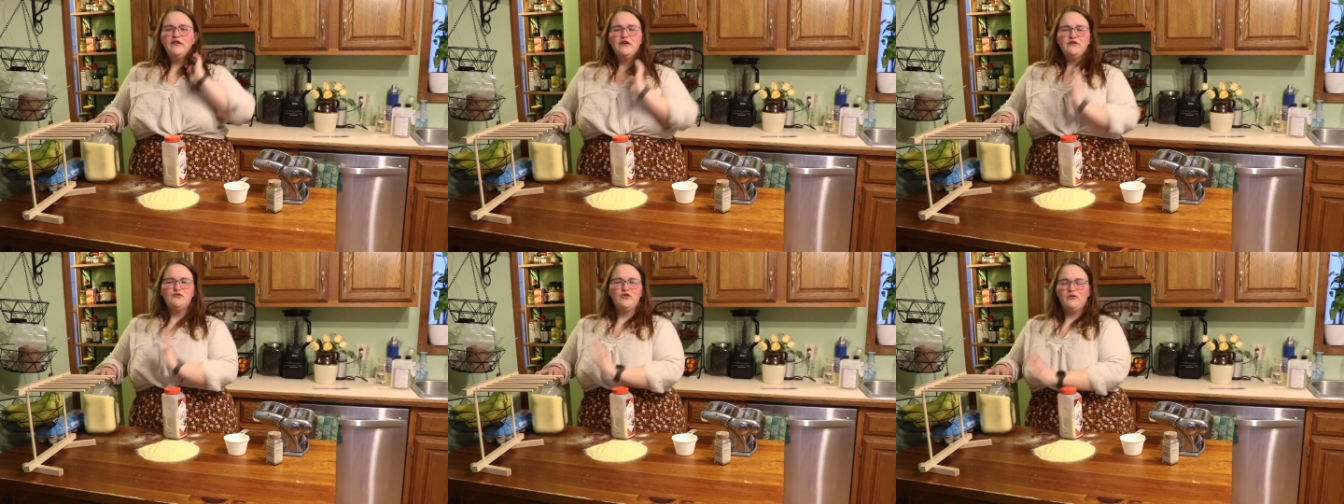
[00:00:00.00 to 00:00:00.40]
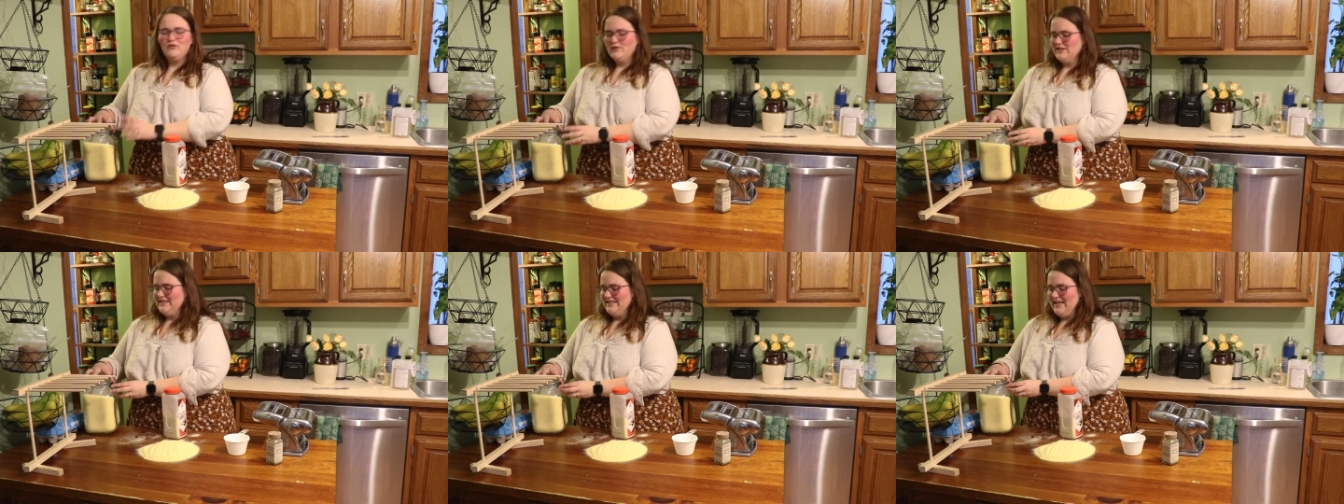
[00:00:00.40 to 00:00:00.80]
that you don't
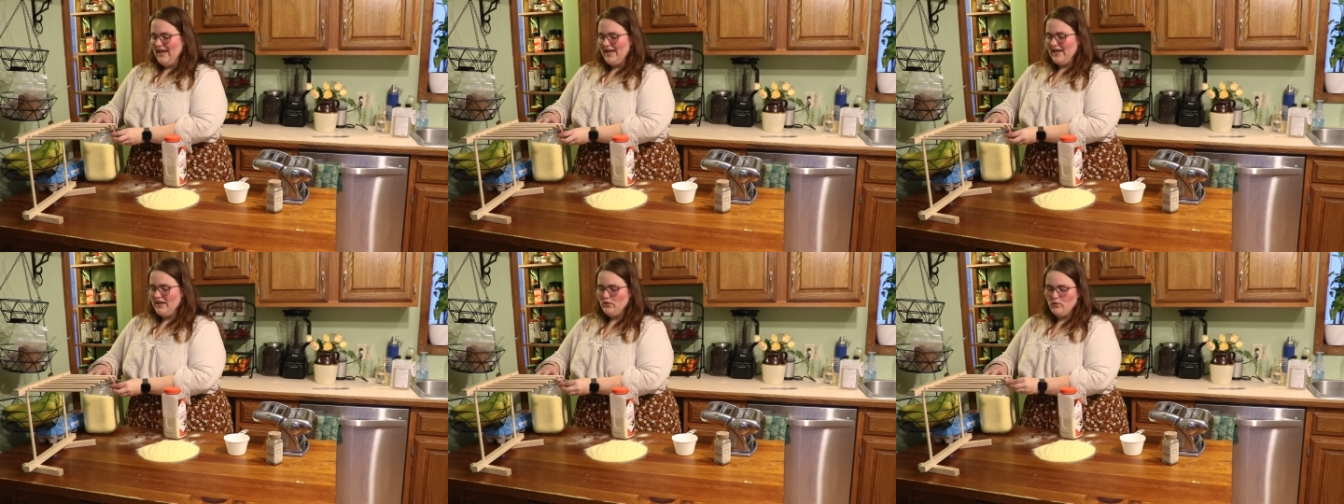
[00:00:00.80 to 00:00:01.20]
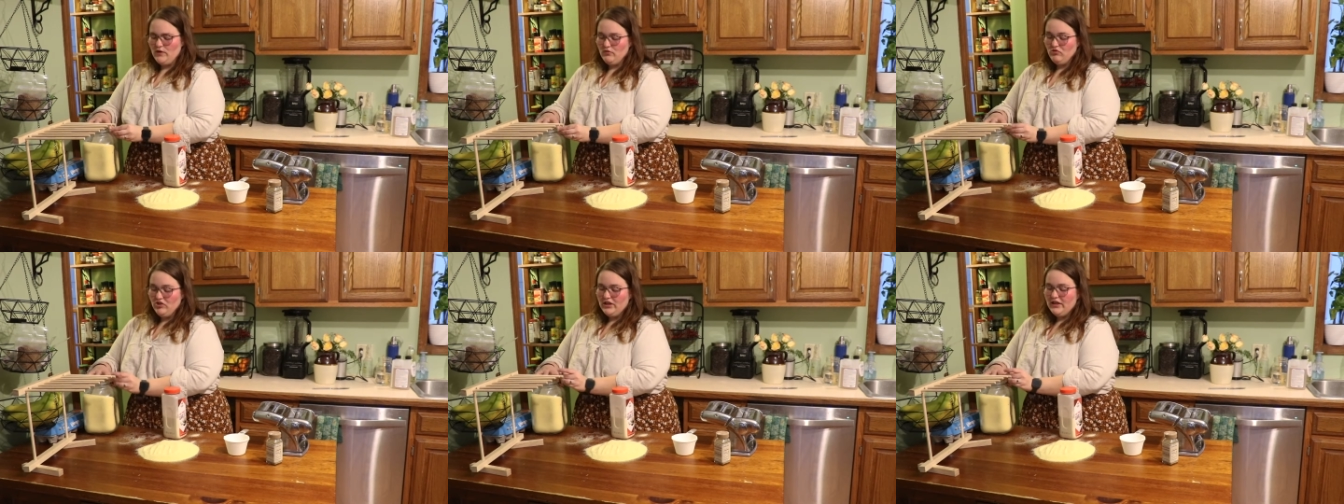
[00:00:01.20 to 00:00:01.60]
always get, and we
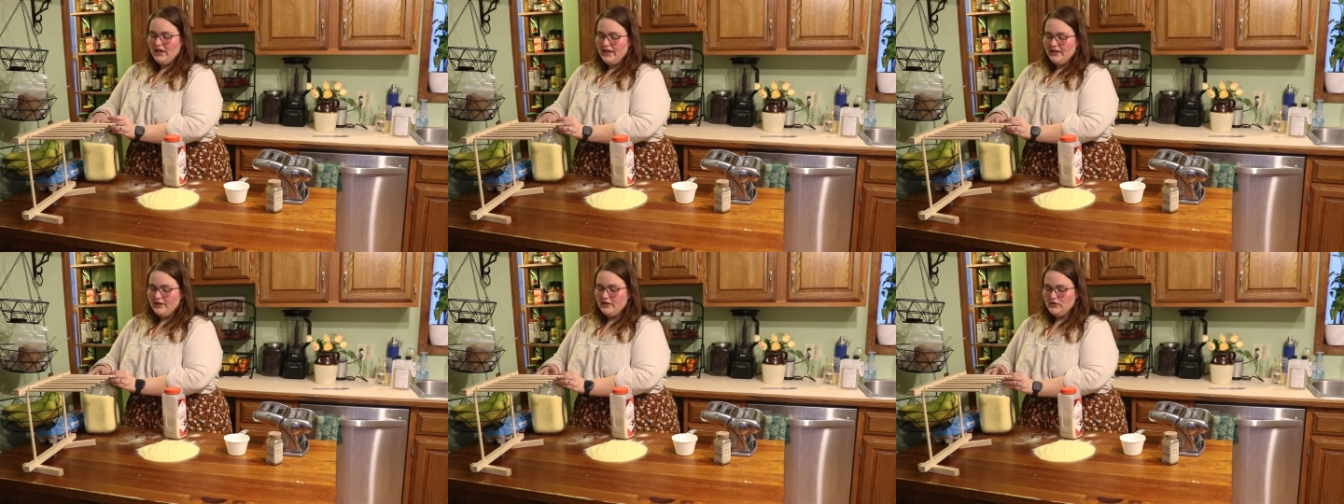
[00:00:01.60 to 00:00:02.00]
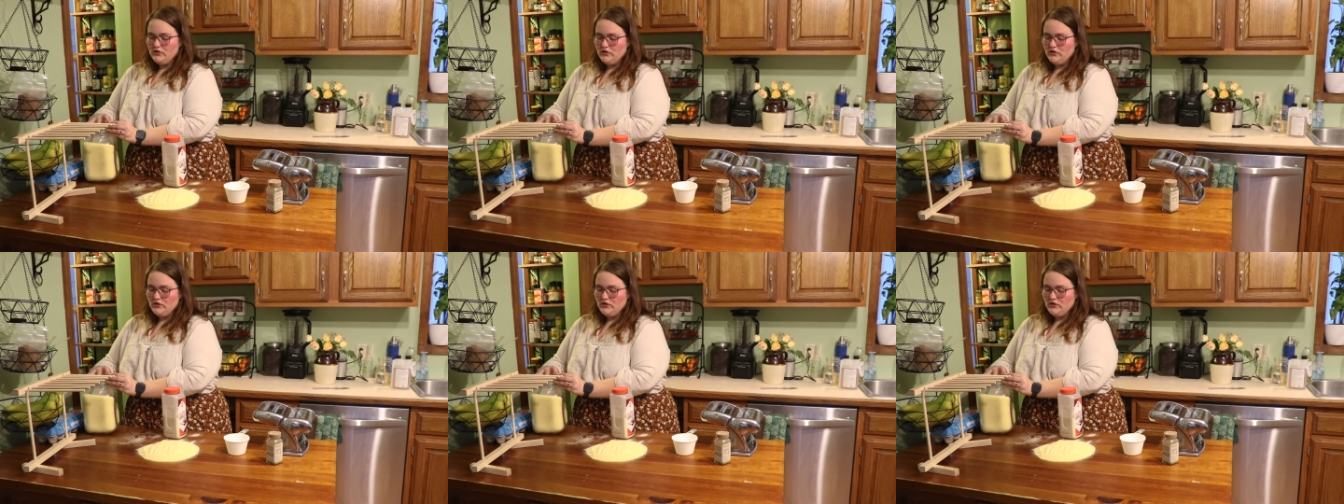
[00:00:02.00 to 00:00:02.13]
really like it.